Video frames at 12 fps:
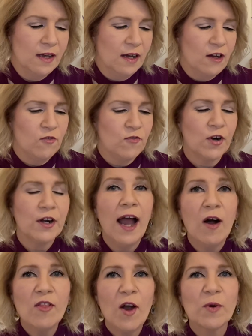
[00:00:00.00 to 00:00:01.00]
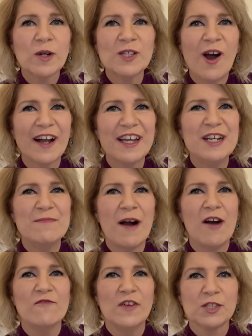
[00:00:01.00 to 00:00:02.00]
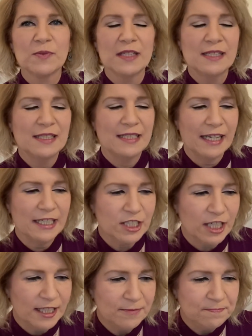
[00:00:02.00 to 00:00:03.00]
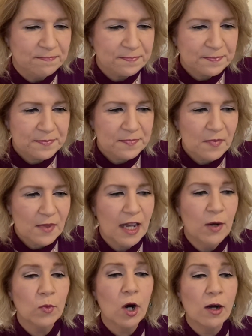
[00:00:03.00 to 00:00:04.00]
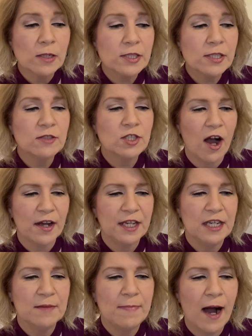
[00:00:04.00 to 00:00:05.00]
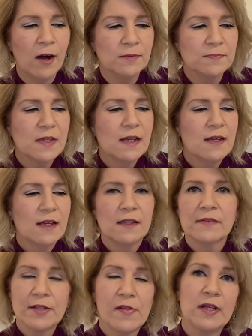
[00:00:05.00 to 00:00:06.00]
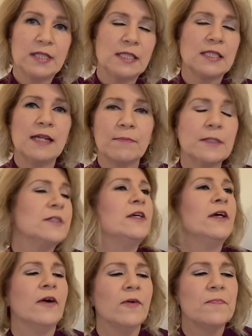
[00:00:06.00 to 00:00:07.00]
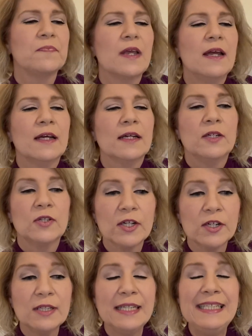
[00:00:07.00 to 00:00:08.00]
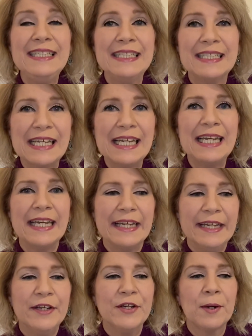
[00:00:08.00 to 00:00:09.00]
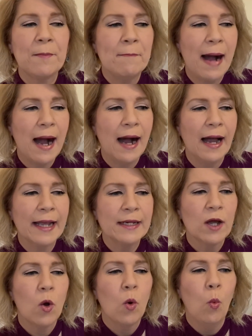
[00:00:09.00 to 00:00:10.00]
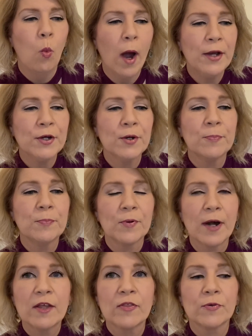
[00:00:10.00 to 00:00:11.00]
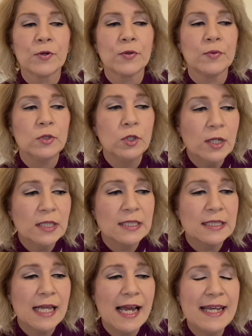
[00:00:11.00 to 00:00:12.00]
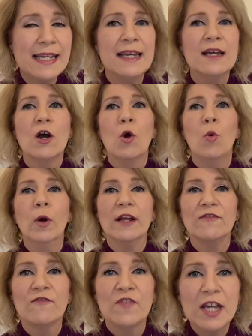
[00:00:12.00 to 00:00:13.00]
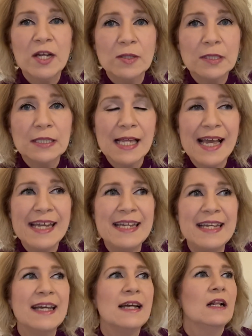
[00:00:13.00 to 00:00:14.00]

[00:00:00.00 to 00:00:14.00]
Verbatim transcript: For now, though, we're talking about visualization, and we're also talking about, so this is number two, clearly see in your mind what your breakthrough looks like, what it feels like.